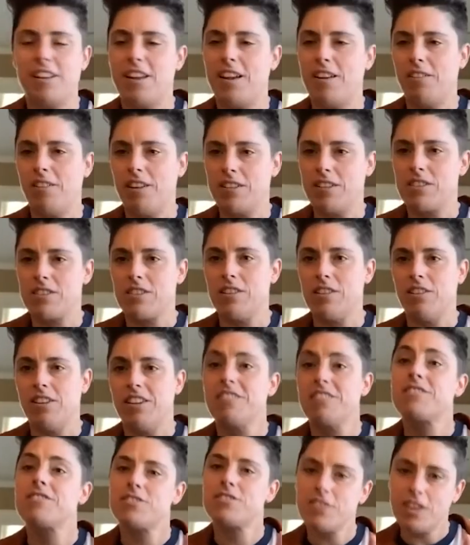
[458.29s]
and I don't like tequila,
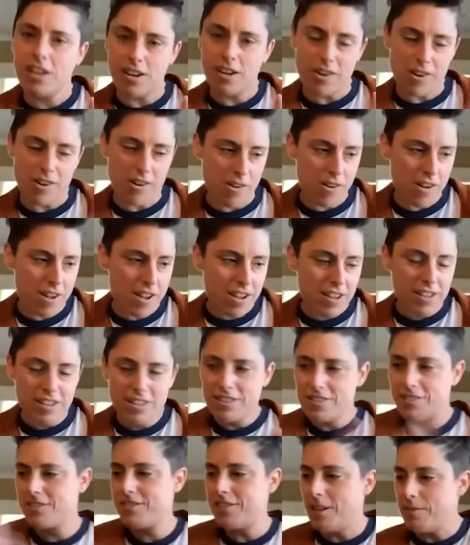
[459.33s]
so
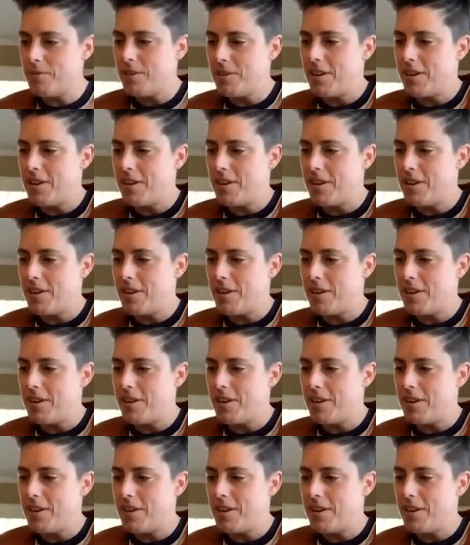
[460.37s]
subbed